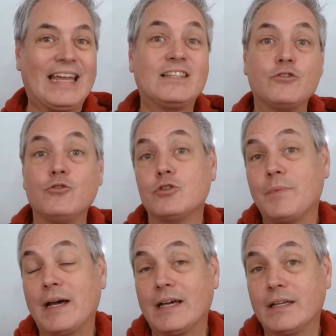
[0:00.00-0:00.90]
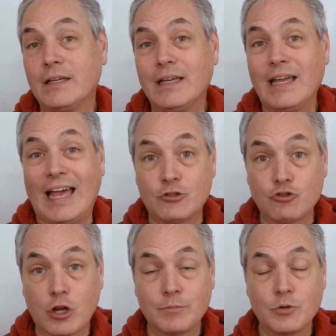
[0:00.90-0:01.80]
It's used by
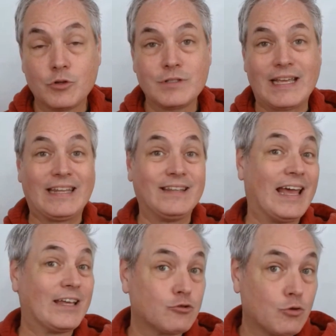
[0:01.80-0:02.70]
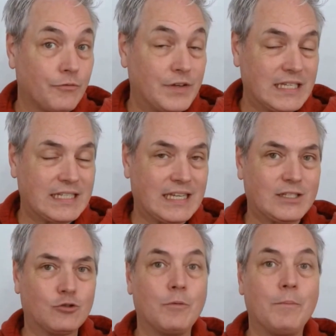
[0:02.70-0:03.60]
astronomers and
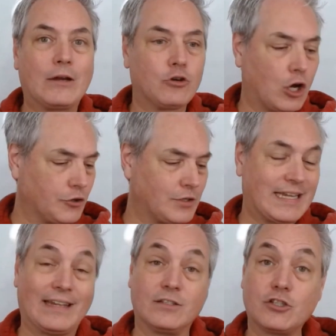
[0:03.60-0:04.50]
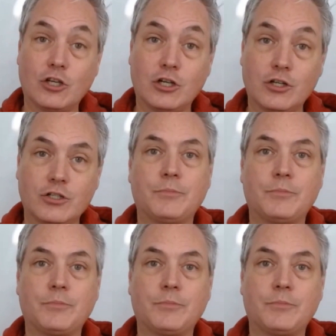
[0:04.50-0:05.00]
astrophysicists to better understand stars,